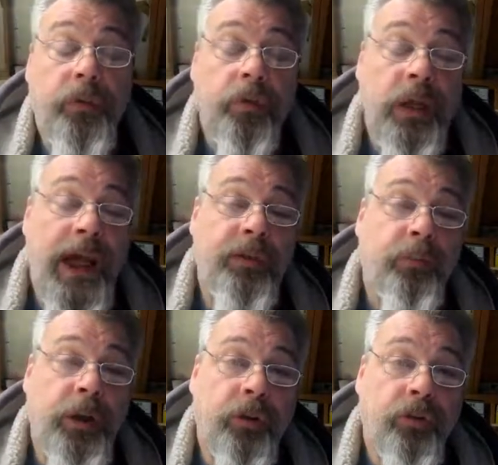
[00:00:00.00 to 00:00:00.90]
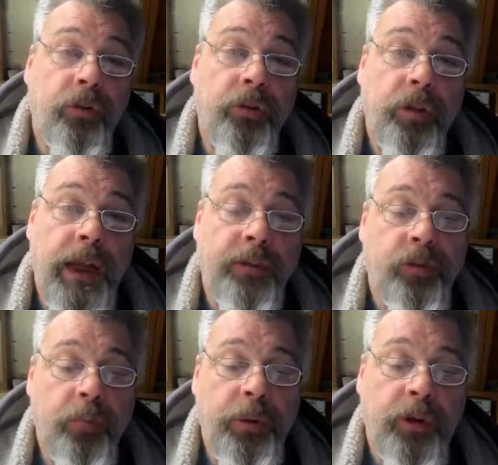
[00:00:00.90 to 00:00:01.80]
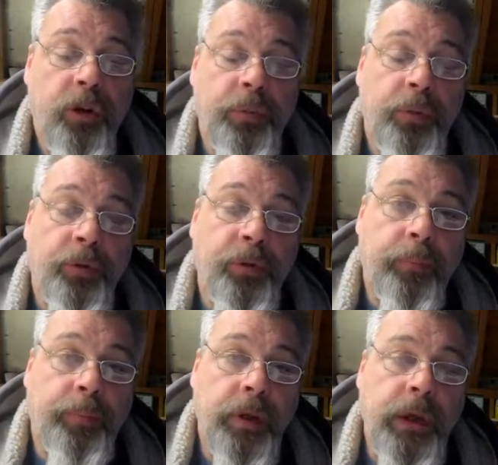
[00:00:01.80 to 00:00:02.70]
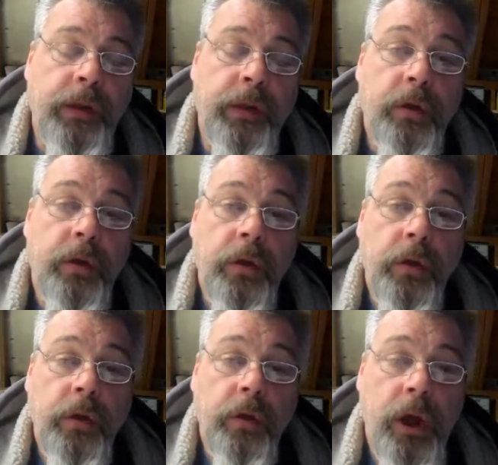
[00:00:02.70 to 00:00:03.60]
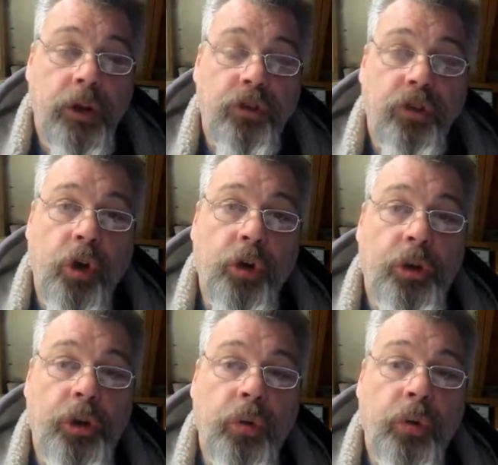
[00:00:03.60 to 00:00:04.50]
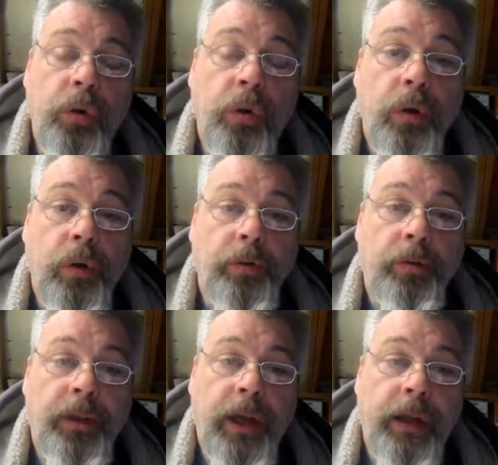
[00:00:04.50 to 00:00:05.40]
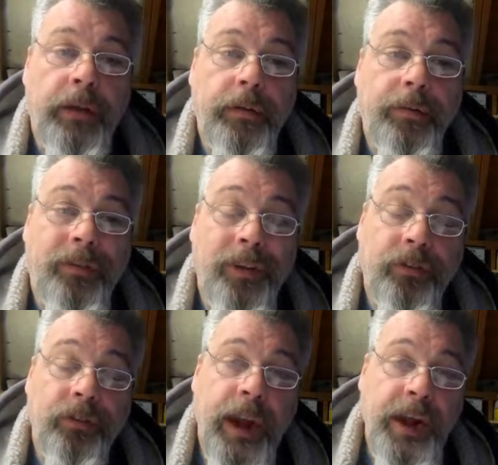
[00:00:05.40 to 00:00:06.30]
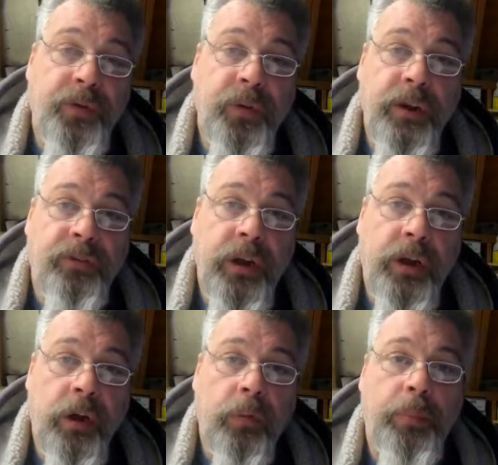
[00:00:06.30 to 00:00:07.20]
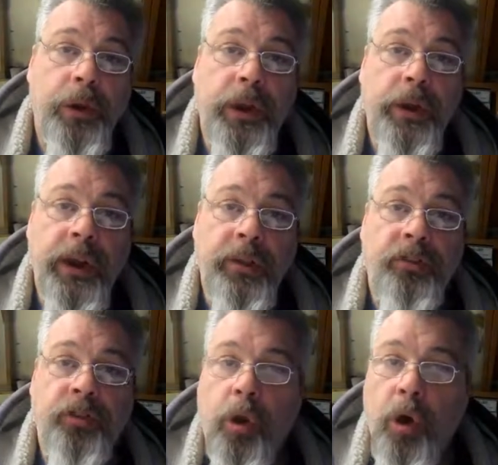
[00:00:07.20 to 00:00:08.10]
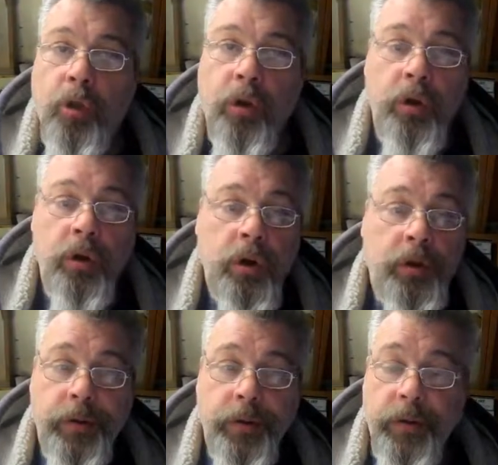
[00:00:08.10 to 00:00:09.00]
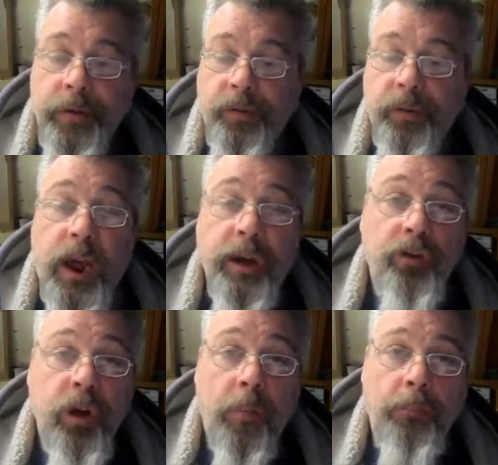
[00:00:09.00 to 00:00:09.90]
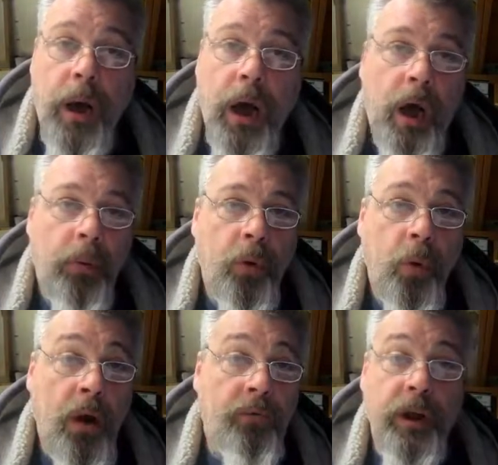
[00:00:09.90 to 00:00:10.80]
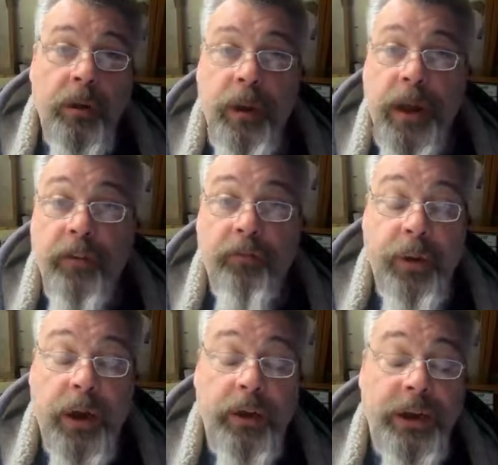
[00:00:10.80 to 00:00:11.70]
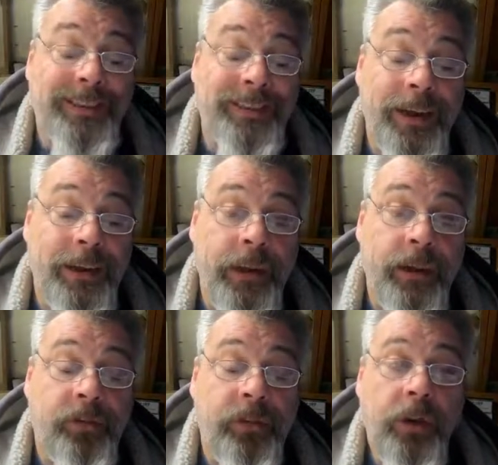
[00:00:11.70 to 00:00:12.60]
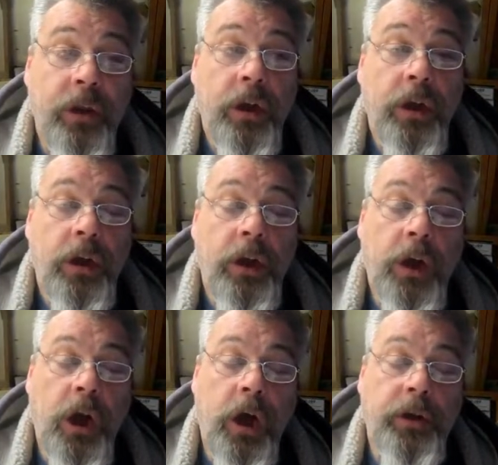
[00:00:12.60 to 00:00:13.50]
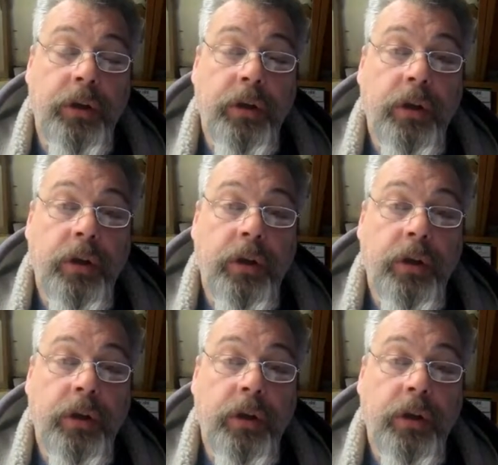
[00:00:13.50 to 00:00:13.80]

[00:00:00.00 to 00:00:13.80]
The last picture, the last two pictures will depict and show you that this HVAC company, installer, side job Bob, whoever he may have been that did this, cut